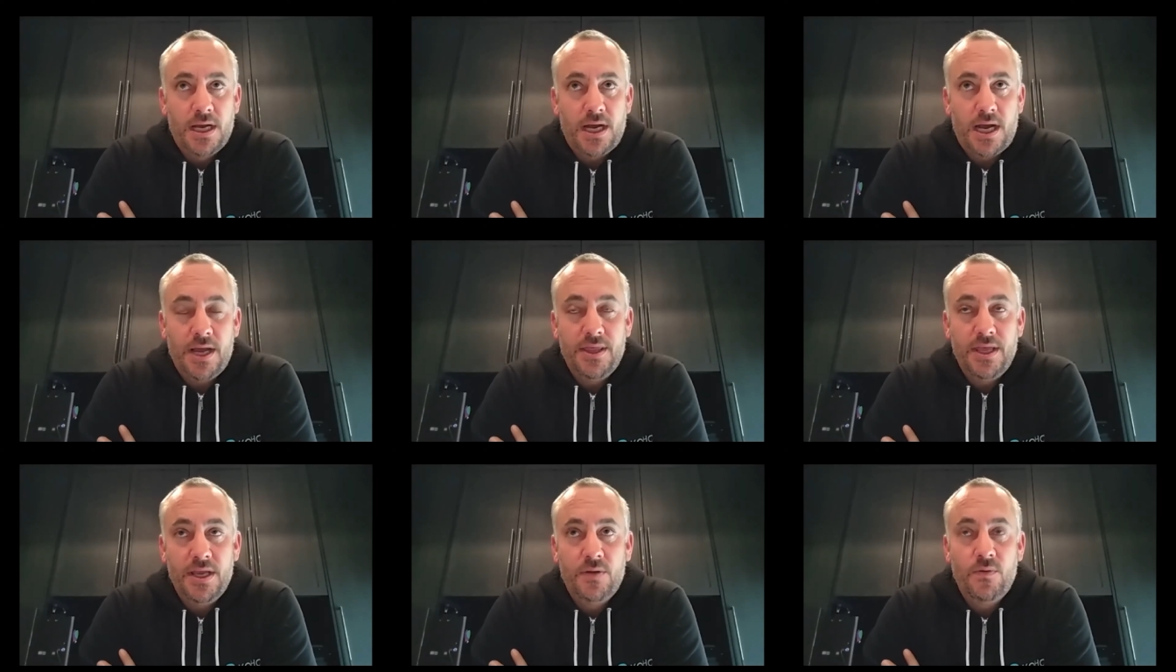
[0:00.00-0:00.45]

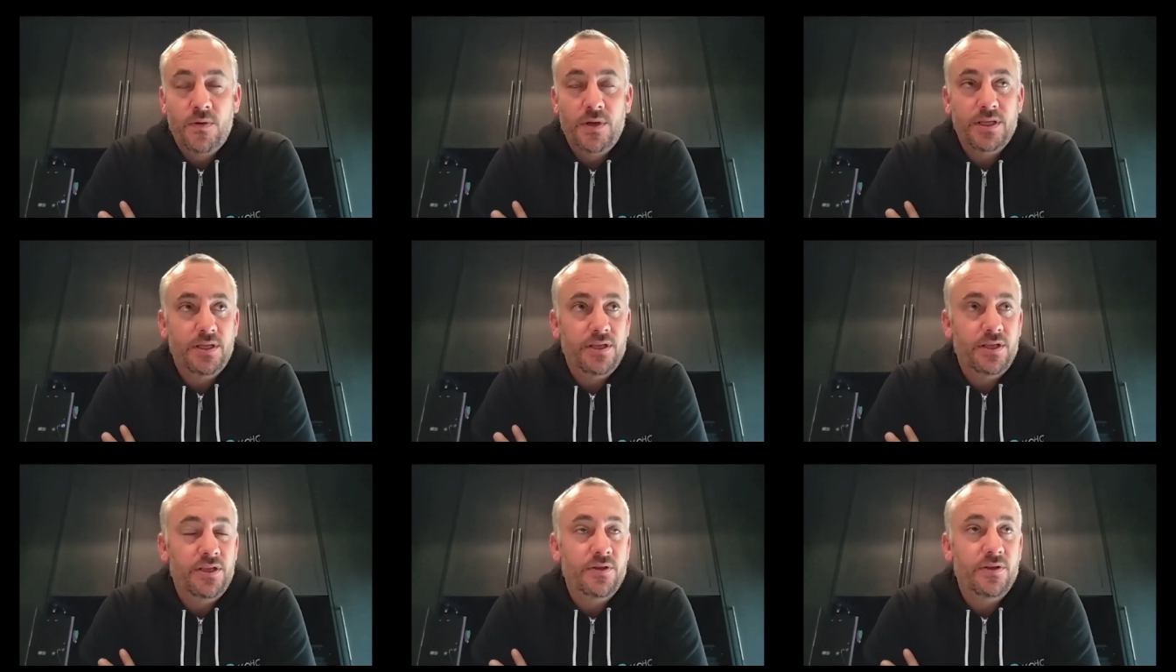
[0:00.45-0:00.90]
I think what
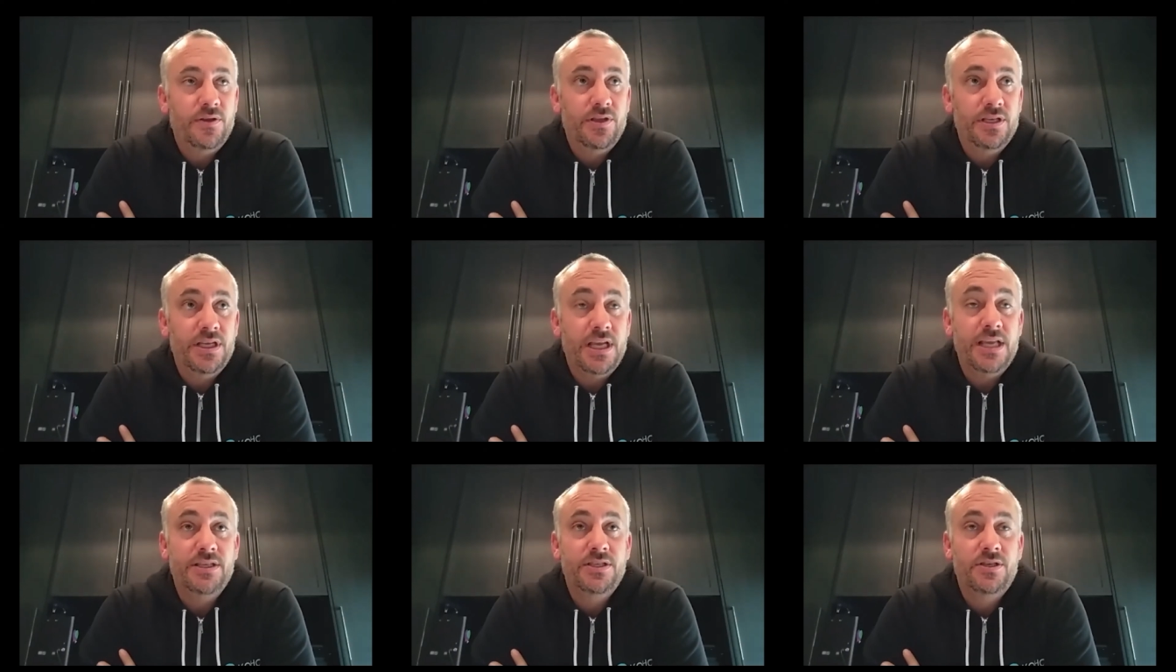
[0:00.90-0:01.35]

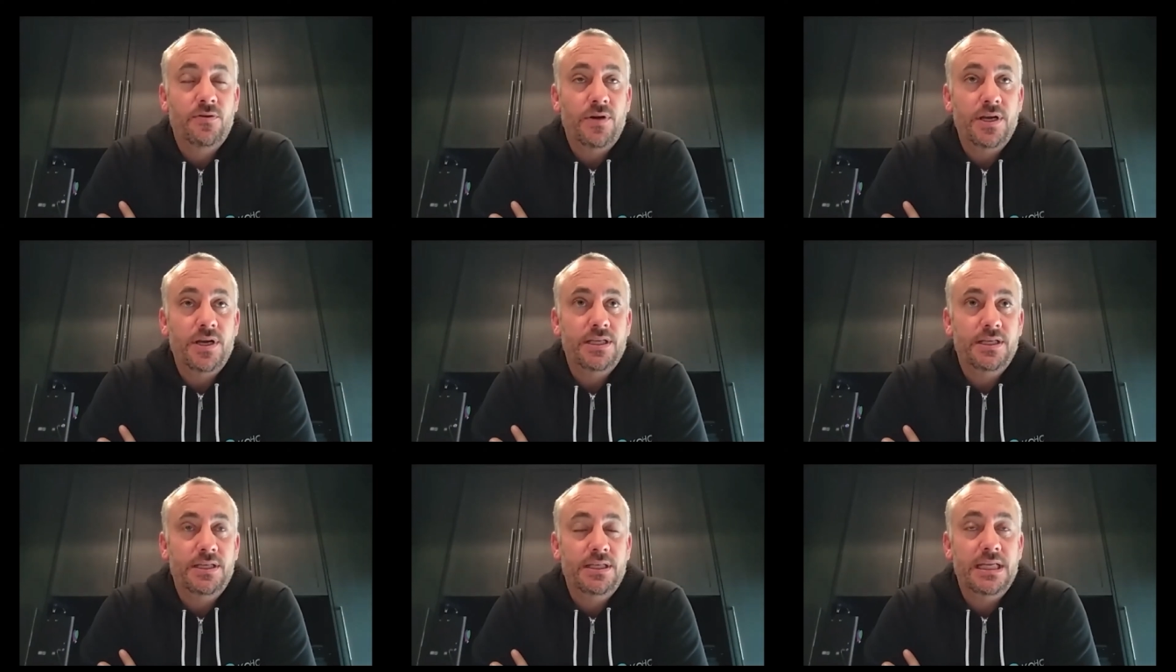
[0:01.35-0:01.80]
is
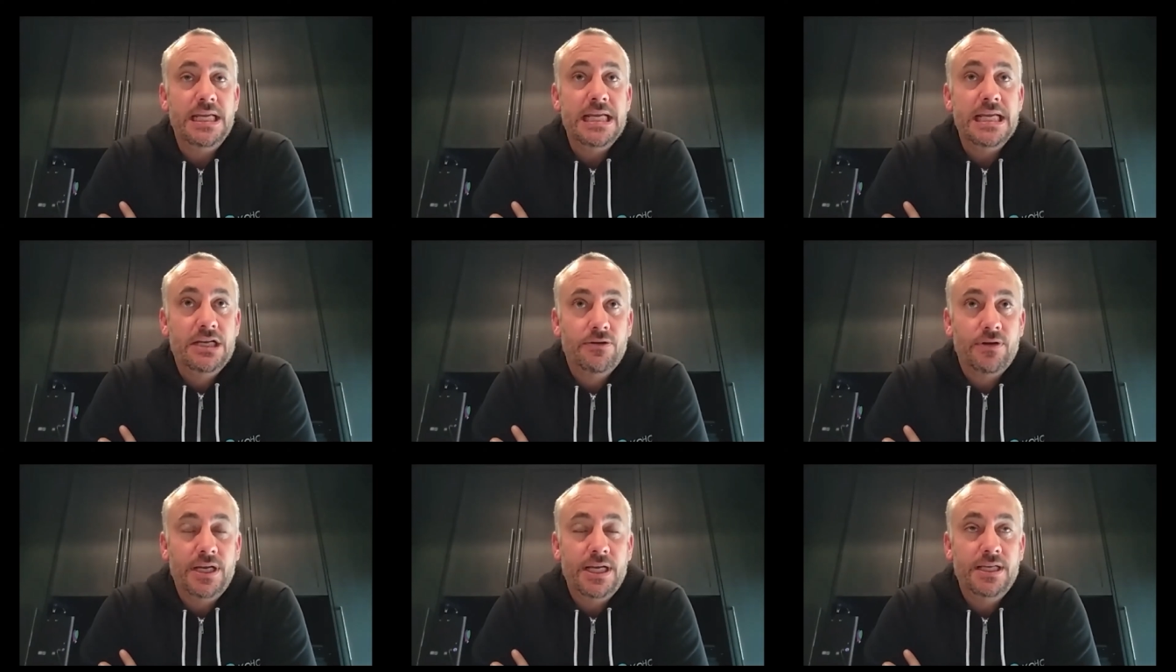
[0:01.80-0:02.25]
going to
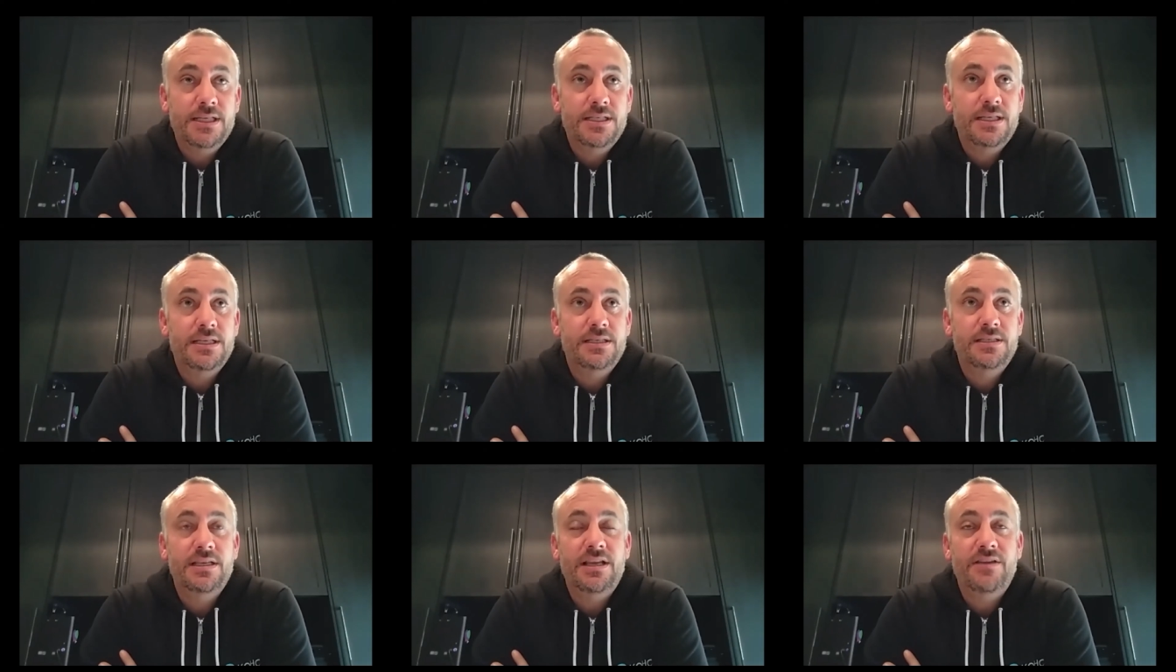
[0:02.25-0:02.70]
decrease
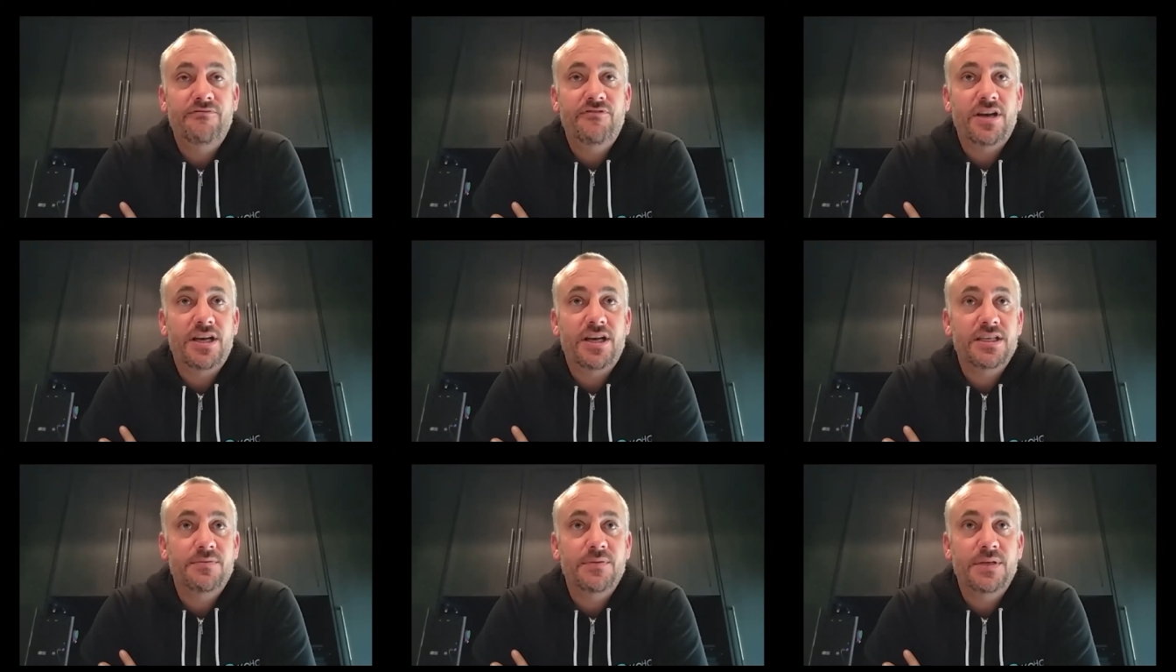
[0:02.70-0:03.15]
is the
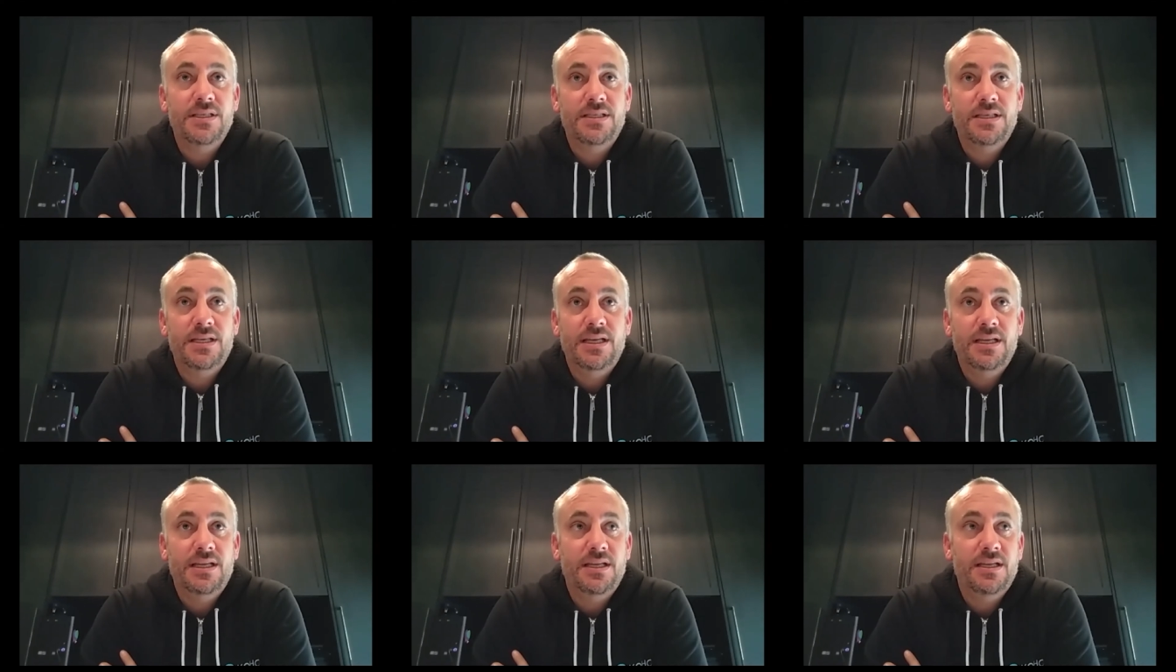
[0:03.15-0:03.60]
investments
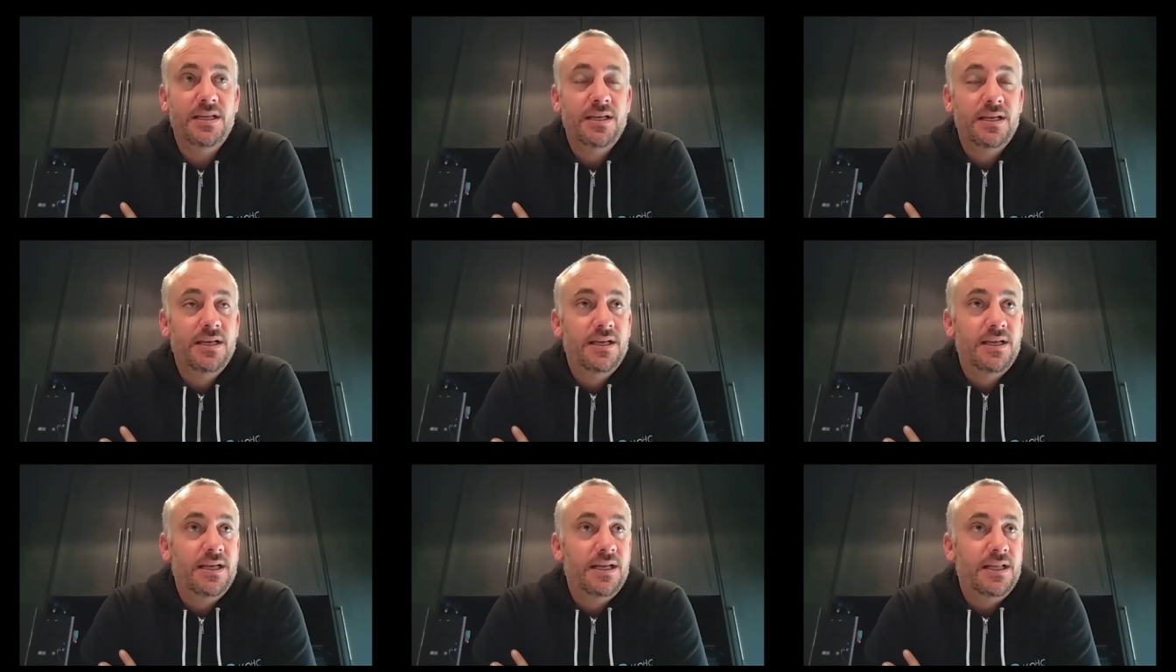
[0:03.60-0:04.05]
in
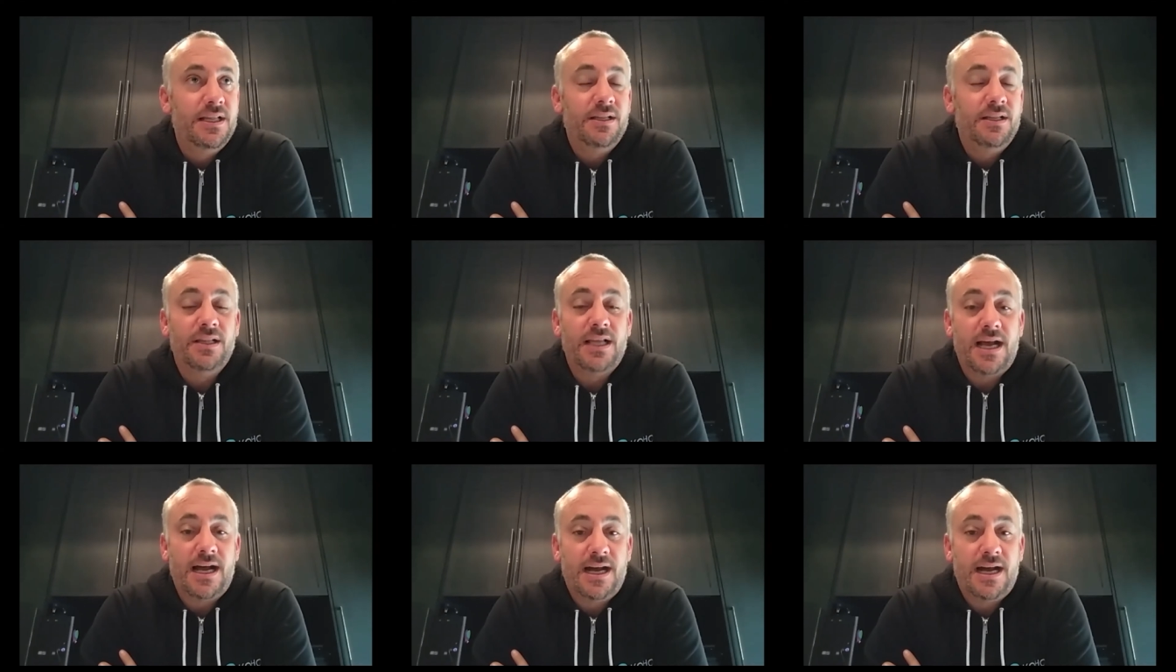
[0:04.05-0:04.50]

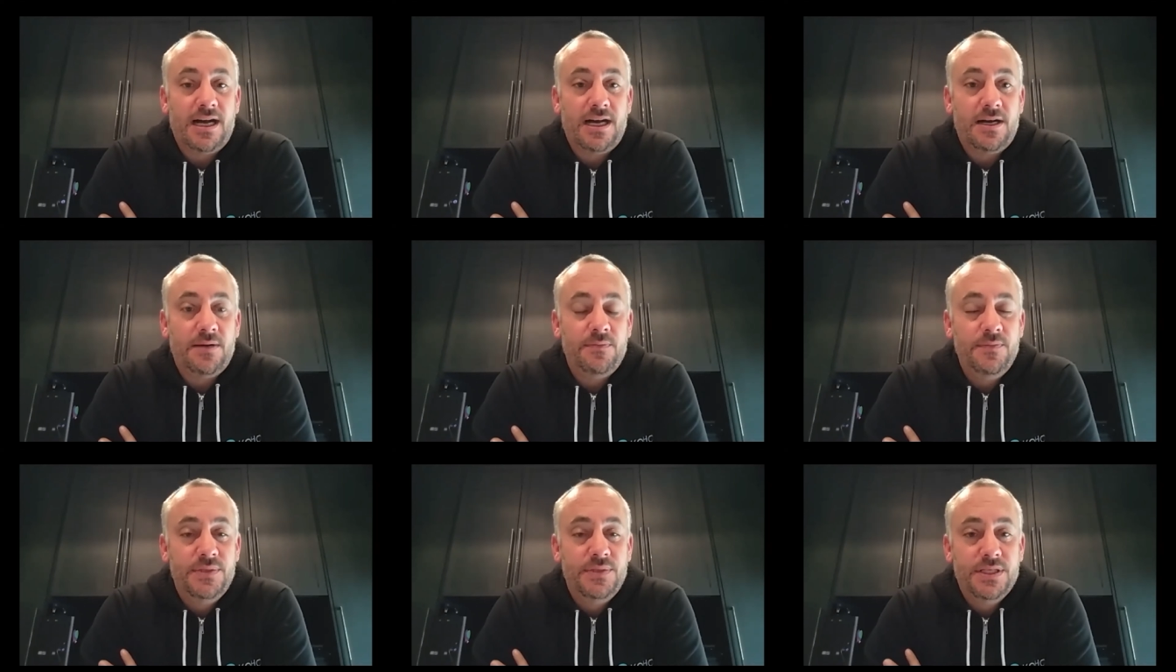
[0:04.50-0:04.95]

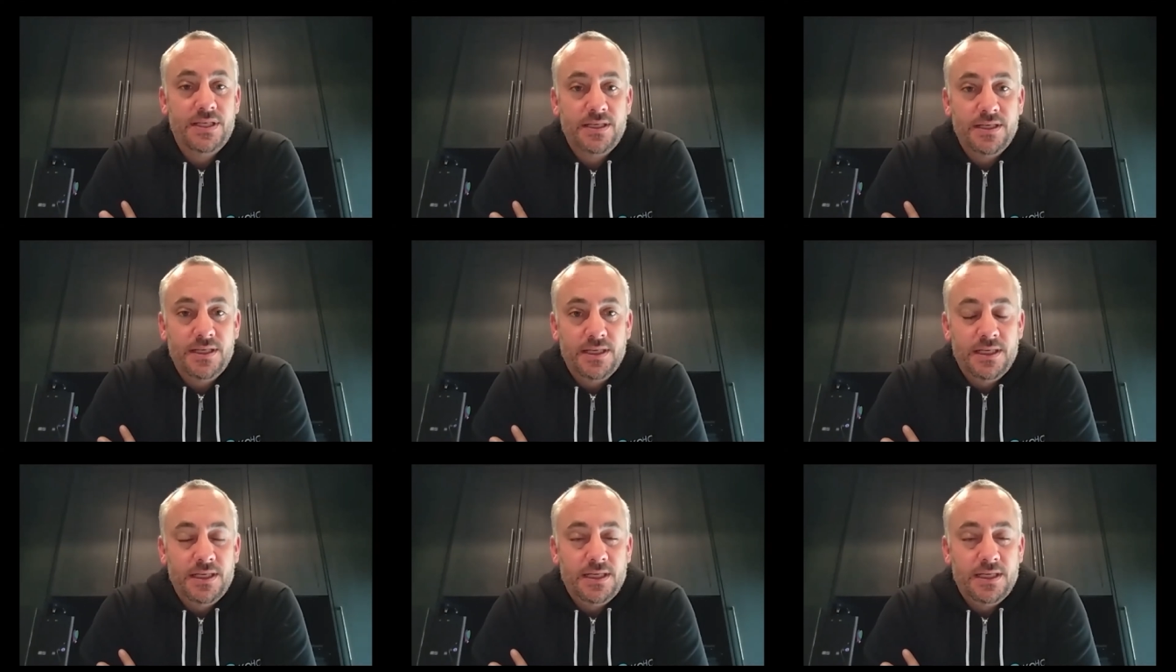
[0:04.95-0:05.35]
labs,